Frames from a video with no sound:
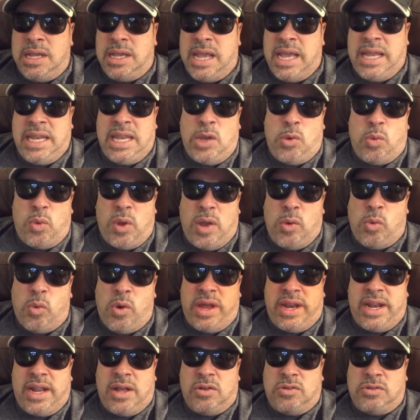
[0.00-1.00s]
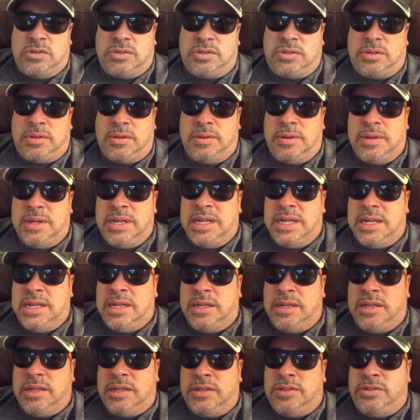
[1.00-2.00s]
Anyway, what else?
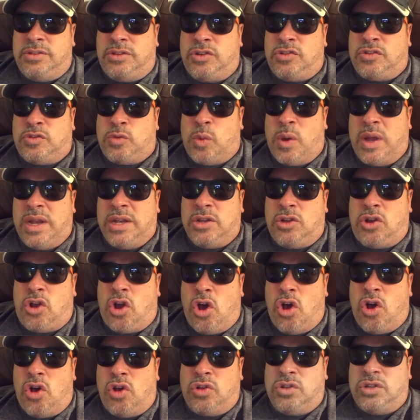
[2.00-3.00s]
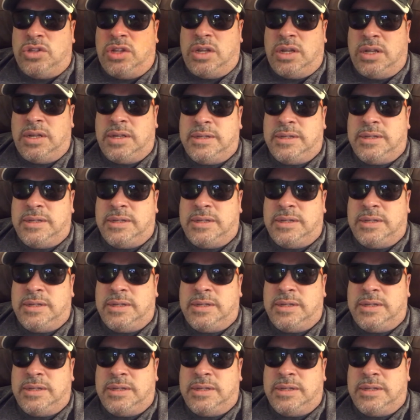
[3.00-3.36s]
There's one called